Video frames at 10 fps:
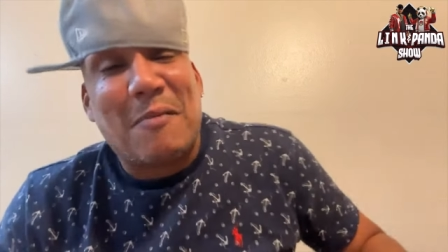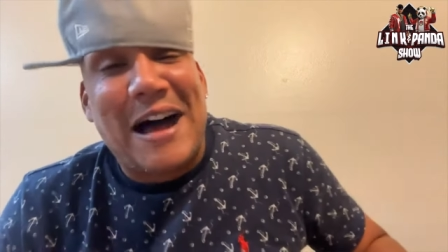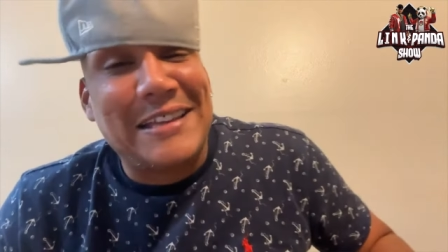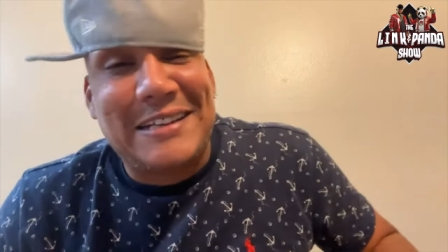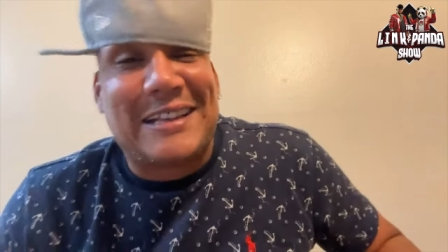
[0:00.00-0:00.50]

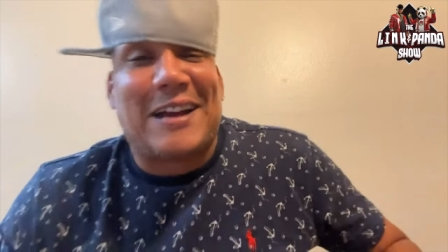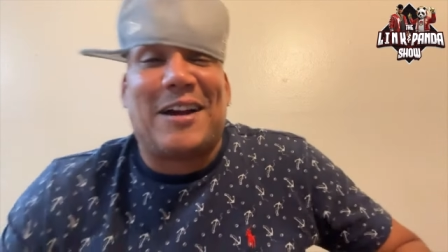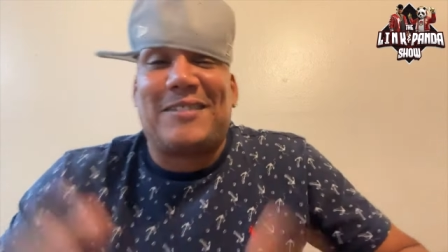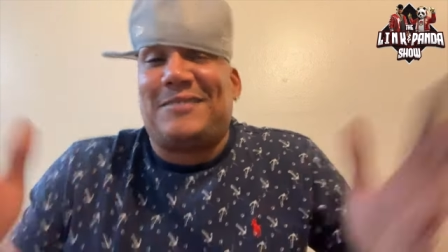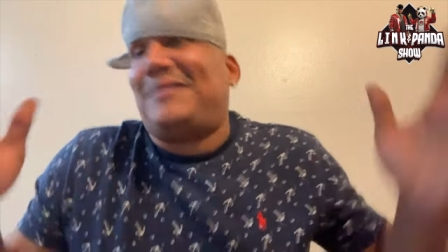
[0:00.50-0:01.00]
Molly is
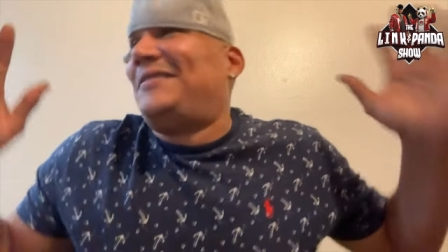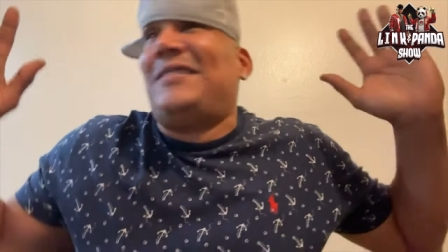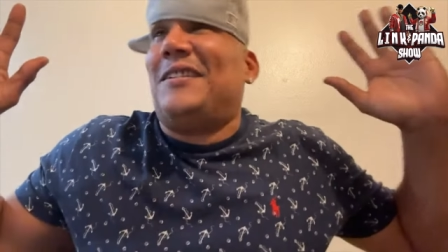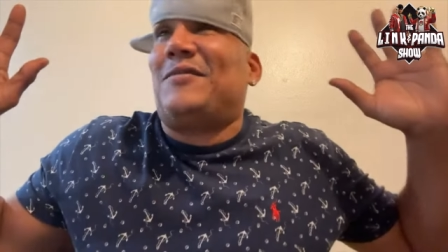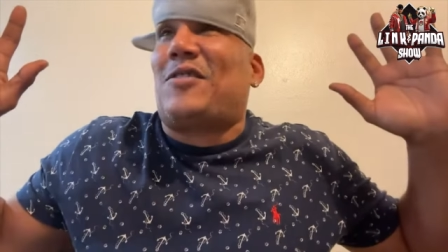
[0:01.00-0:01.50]
like a,
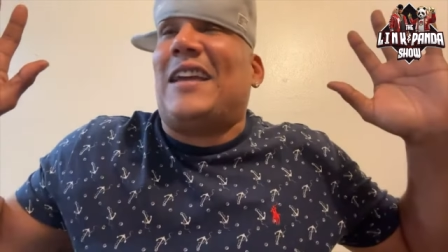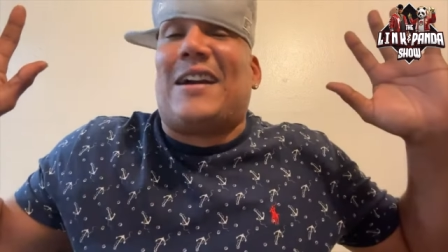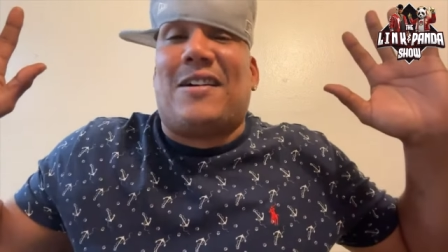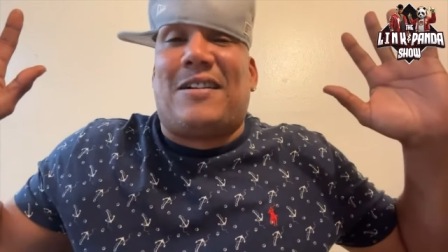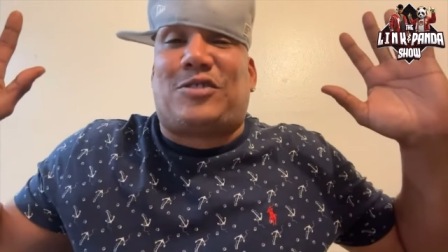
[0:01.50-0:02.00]
a
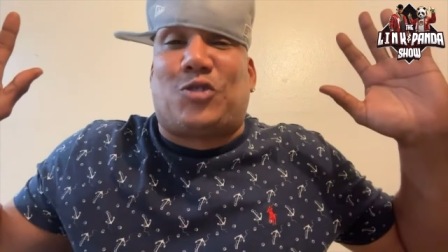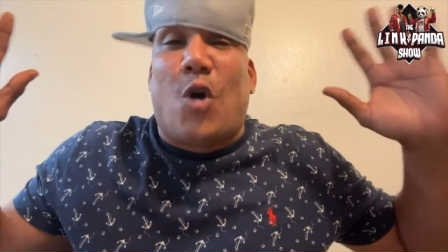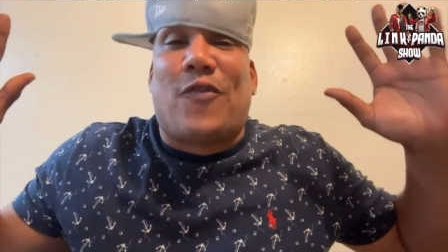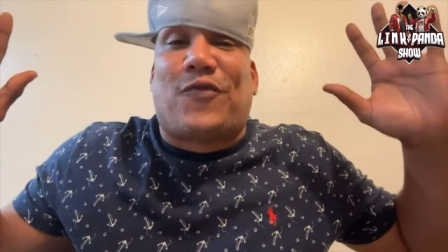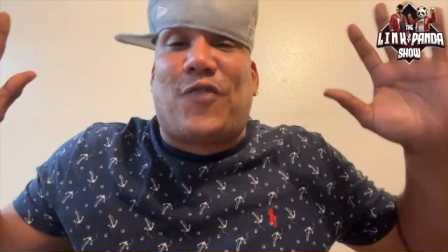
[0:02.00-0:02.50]
like a
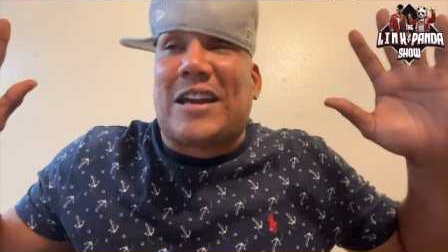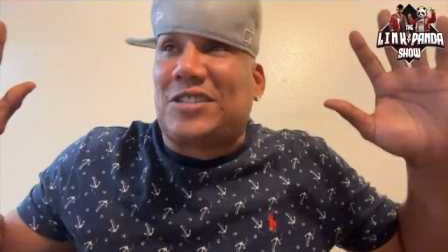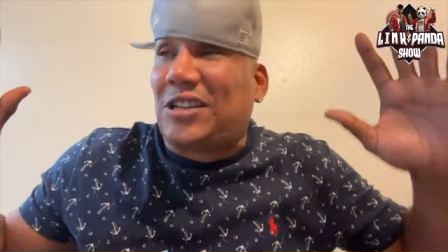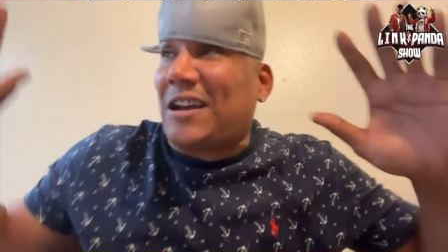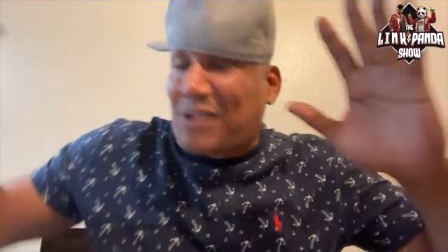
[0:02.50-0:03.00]
soft
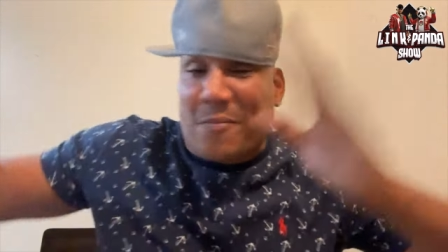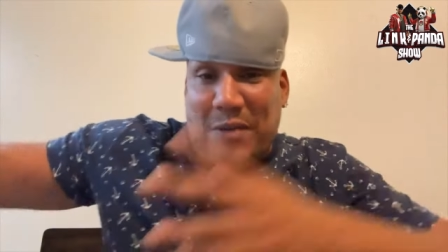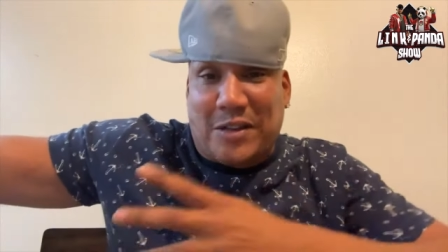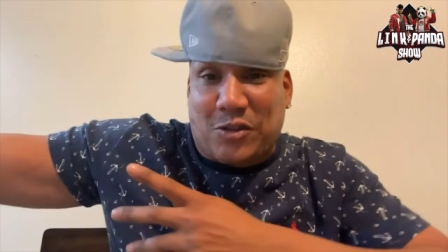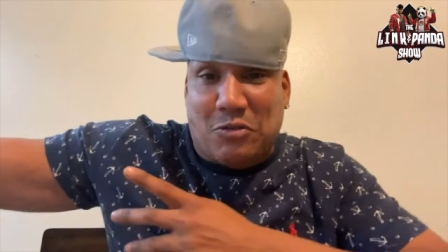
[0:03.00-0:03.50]
fucking shit
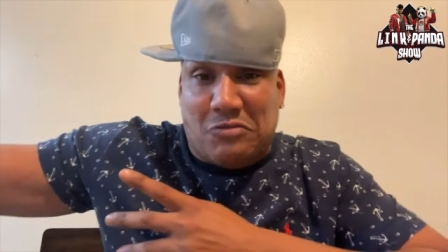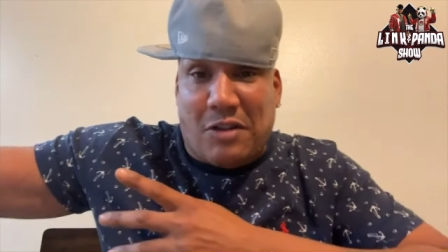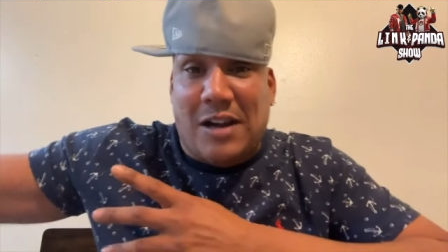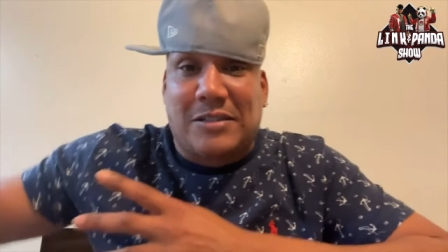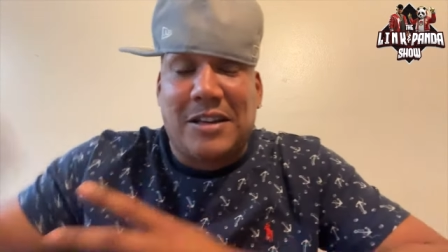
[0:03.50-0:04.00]
compared to those
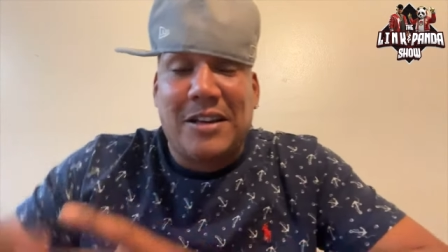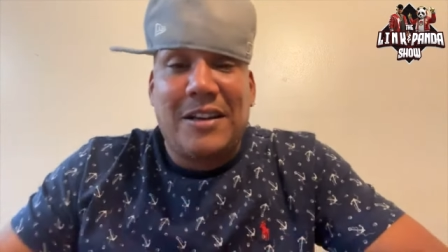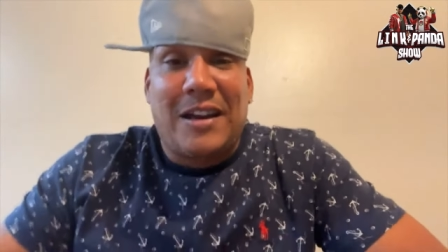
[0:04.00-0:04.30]
drugs.